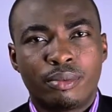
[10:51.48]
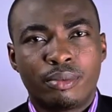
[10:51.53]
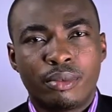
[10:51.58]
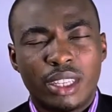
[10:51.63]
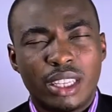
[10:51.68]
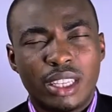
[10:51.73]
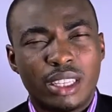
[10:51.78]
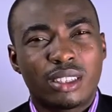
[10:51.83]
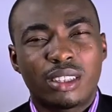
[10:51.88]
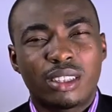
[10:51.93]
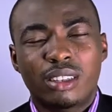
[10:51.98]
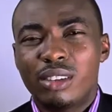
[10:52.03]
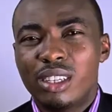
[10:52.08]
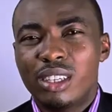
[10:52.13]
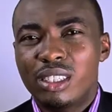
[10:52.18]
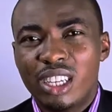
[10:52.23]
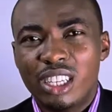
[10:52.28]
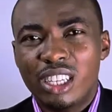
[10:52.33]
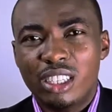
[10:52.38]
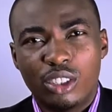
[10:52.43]
He's
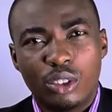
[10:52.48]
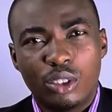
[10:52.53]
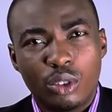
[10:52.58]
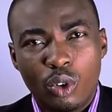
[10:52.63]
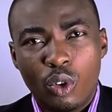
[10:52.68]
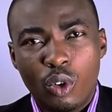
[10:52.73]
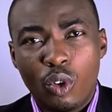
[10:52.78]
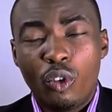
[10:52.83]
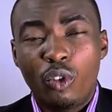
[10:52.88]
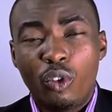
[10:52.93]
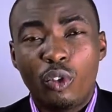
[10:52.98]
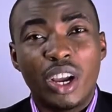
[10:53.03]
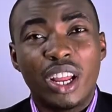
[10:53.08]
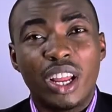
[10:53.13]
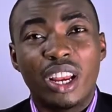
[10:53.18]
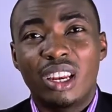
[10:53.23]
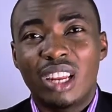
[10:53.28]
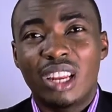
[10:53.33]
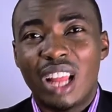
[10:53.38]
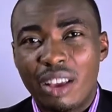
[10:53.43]
created you for a
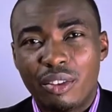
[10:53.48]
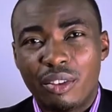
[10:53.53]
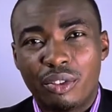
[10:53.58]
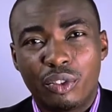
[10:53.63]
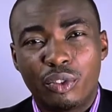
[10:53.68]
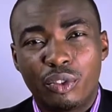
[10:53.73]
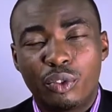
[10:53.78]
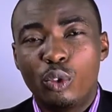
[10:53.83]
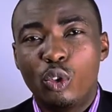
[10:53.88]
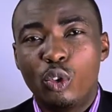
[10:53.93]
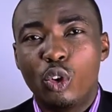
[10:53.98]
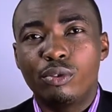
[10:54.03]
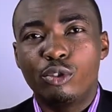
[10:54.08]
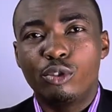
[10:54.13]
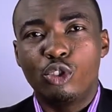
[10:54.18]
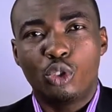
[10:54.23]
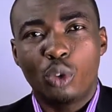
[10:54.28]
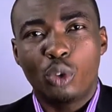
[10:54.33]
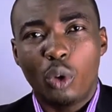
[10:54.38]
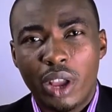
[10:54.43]
life full of
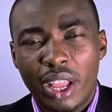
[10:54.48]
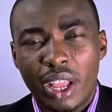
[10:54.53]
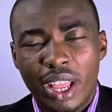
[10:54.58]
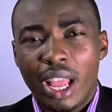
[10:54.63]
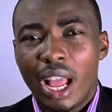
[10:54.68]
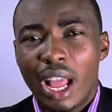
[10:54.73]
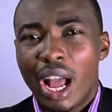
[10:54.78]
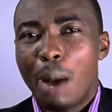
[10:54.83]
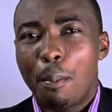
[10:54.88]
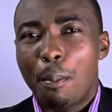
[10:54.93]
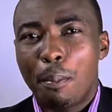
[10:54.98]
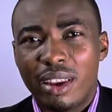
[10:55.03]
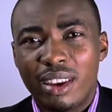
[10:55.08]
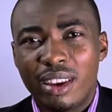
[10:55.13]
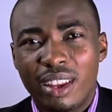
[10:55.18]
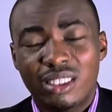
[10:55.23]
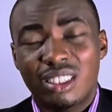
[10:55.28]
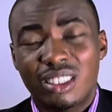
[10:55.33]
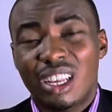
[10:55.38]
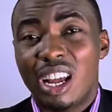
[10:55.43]
joy,
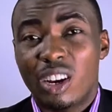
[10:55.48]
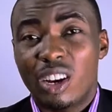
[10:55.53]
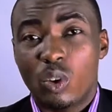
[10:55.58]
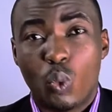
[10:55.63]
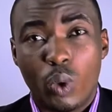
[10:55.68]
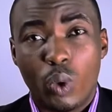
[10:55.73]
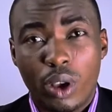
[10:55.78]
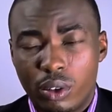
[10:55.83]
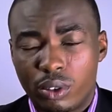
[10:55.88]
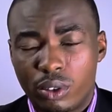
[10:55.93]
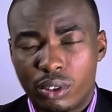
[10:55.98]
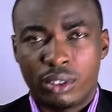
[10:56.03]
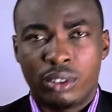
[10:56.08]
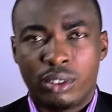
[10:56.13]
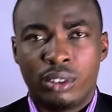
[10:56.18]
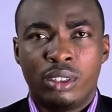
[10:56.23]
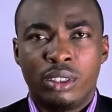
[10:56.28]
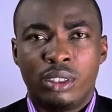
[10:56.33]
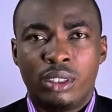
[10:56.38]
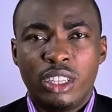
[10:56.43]
happiness, and wealth.
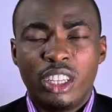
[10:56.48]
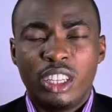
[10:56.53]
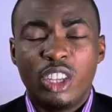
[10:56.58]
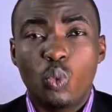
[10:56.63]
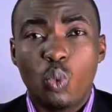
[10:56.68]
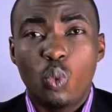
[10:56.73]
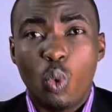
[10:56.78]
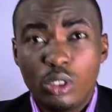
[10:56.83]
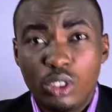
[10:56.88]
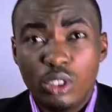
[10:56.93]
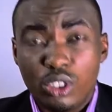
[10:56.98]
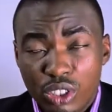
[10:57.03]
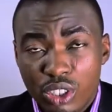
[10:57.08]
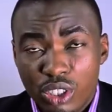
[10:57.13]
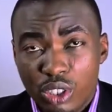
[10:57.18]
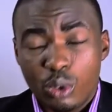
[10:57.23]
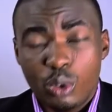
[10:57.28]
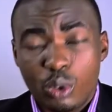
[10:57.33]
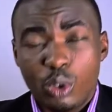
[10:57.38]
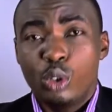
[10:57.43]
He wants
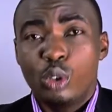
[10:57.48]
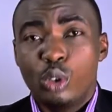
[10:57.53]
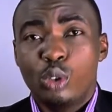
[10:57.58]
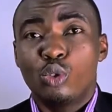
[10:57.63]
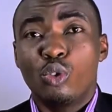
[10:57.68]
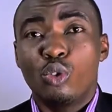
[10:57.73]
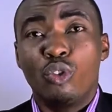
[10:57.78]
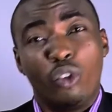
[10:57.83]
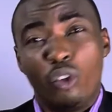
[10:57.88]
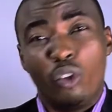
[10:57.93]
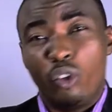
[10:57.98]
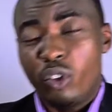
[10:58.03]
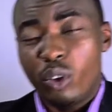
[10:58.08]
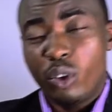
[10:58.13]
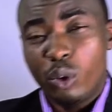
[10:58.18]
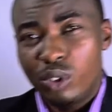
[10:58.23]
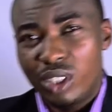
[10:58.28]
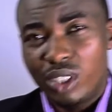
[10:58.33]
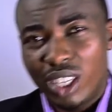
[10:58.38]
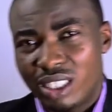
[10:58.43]
you to
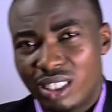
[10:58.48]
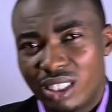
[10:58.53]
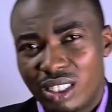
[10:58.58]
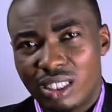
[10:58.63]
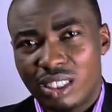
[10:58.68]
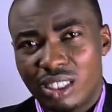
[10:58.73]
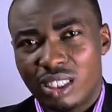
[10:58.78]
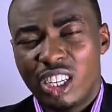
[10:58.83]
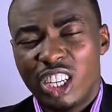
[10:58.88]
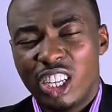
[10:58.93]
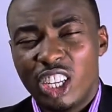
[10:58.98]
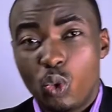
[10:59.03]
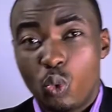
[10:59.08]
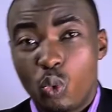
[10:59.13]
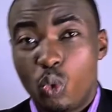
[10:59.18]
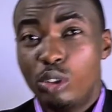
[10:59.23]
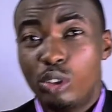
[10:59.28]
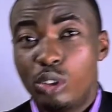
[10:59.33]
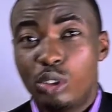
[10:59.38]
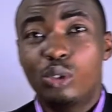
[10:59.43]
fulfill destiny. He
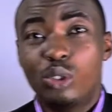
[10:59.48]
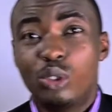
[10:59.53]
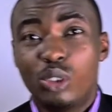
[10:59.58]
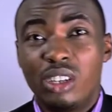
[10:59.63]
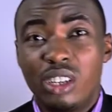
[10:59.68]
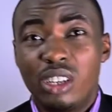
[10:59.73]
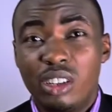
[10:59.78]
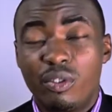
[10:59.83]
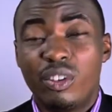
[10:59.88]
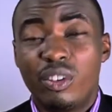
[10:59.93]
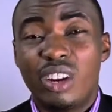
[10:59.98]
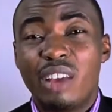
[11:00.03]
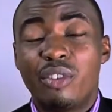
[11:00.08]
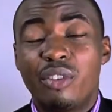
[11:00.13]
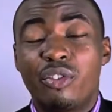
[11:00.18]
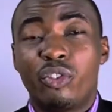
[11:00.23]
wants you to live life